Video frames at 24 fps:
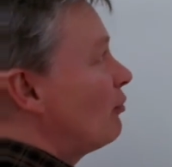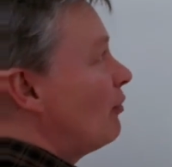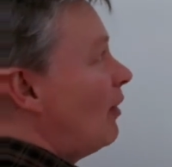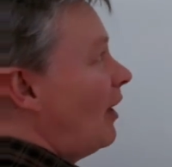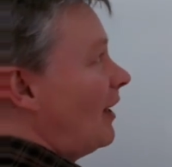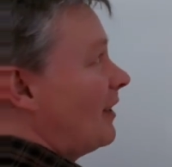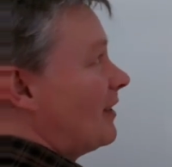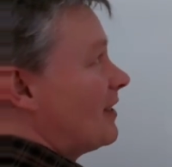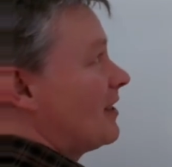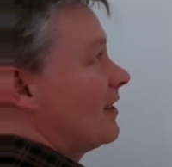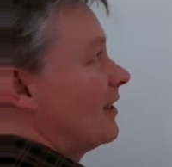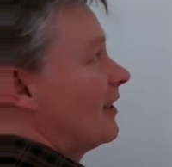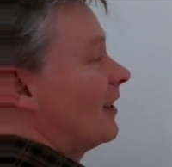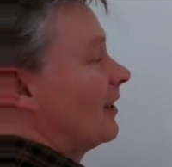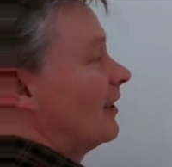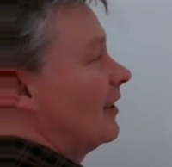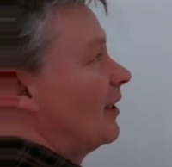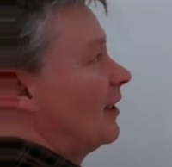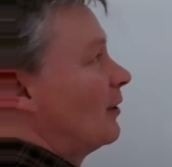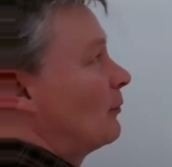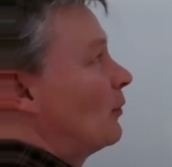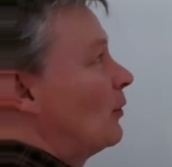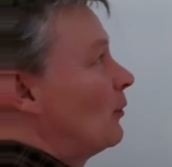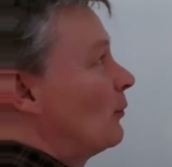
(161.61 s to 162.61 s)

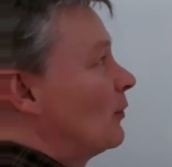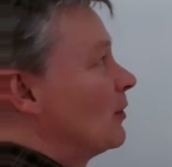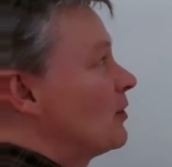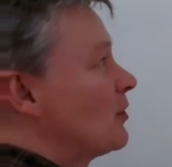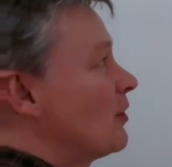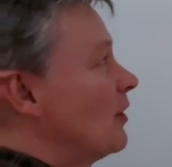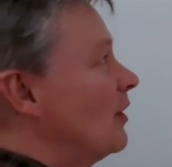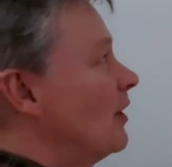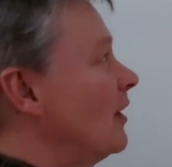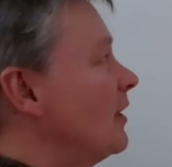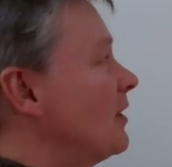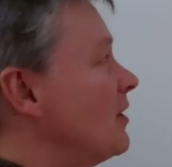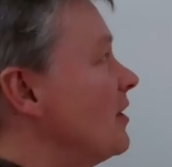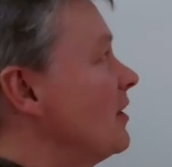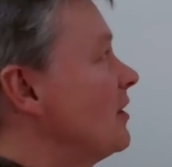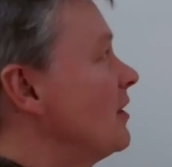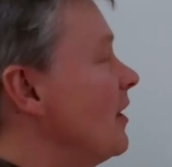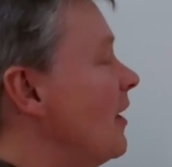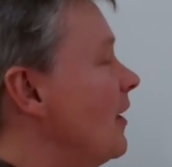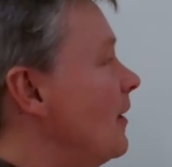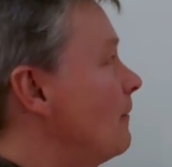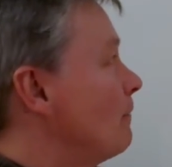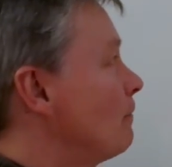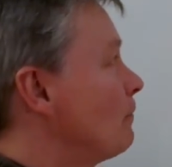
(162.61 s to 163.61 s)
practically what we're trying to
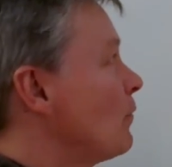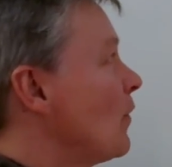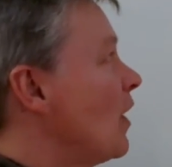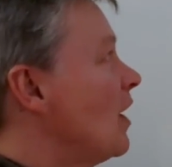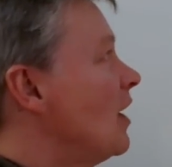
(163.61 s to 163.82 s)
do.